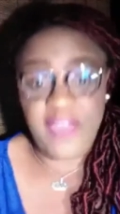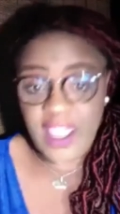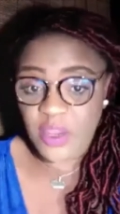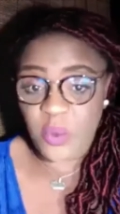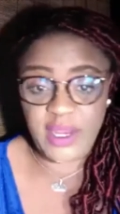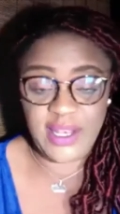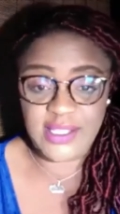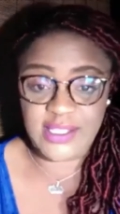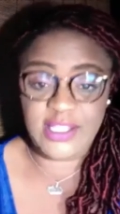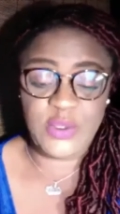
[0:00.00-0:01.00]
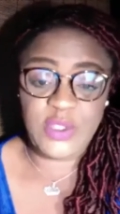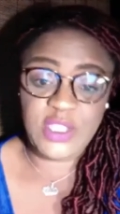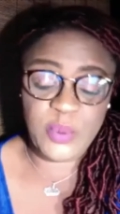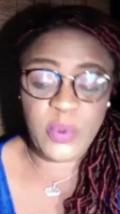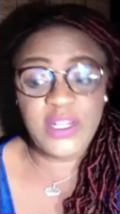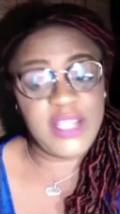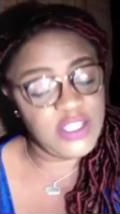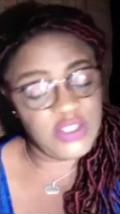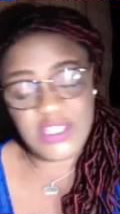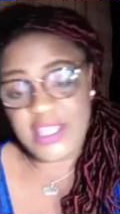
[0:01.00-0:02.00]
anyone listens to this
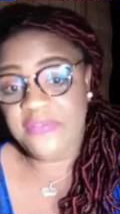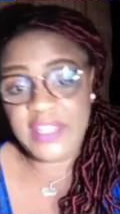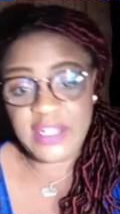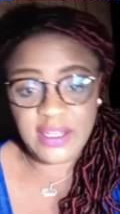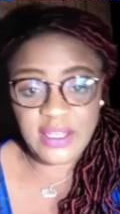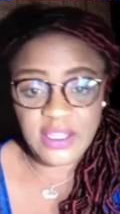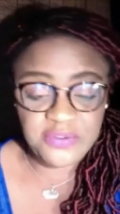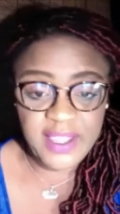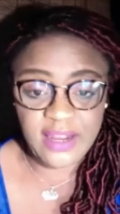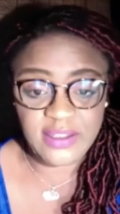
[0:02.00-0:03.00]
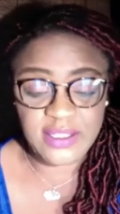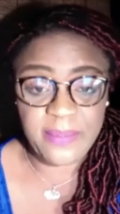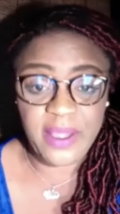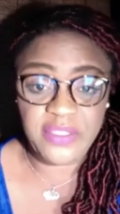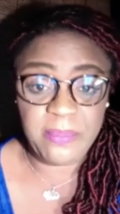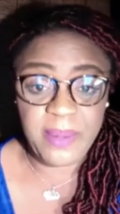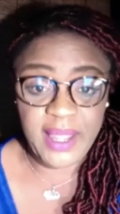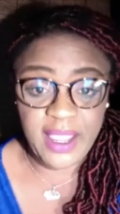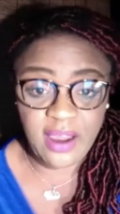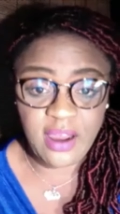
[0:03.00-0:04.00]
podcast, you definitely need to find out about the
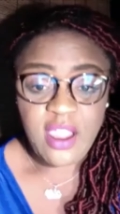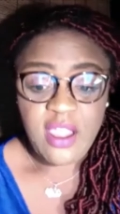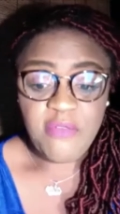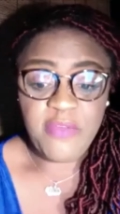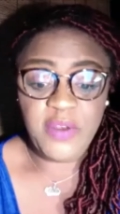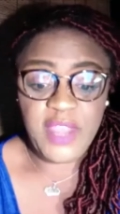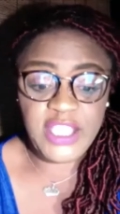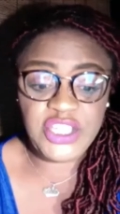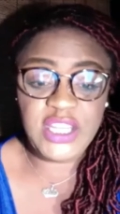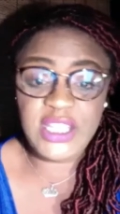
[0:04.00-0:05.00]
Blair Foundation.